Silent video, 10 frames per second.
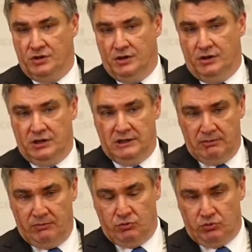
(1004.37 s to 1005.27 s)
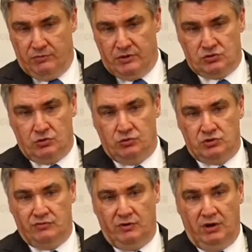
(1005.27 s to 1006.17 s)
And of course,
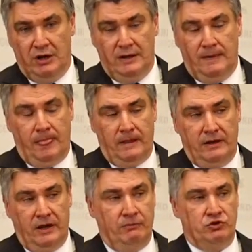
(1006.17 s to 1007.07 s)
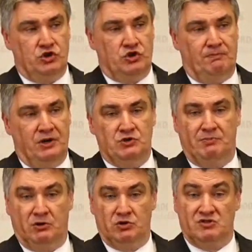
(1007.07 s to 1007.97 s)
considering
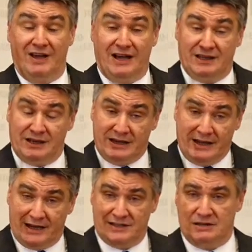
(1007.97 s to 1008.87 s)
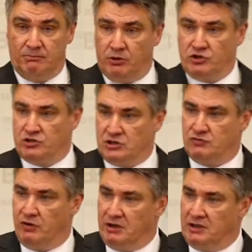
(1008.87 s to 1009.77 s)
what weight my
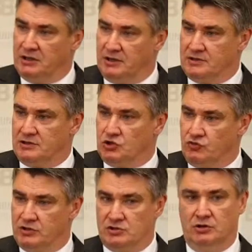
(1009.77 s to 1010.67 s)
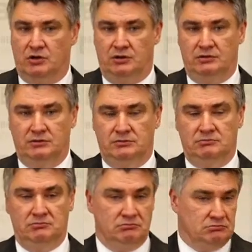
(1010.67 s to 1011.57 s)
words have, because of course you are fighting for
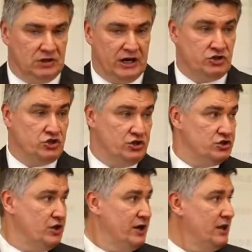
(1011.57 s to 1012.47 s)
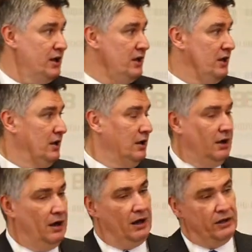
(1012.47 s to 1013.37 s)
your own interest at times, you are
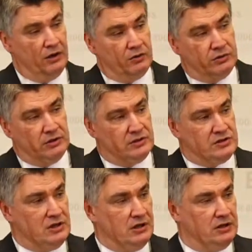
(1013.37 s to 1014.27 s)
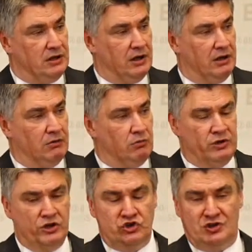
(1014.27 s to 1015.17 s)
trying to find a solution, but
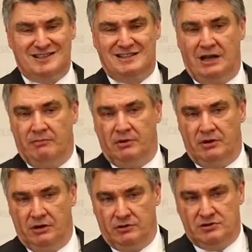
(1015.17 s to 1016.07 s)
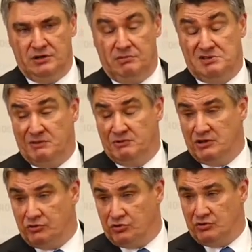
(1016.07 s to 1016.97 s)
if your
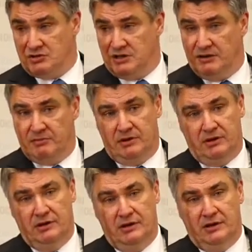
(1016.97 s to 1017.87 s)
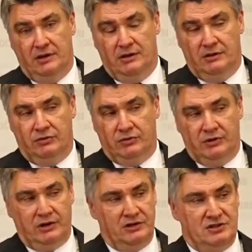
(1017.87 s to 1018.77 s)
goal is
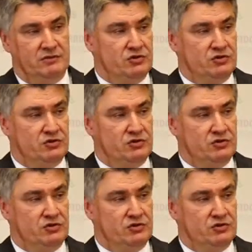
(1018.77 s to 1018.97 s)
to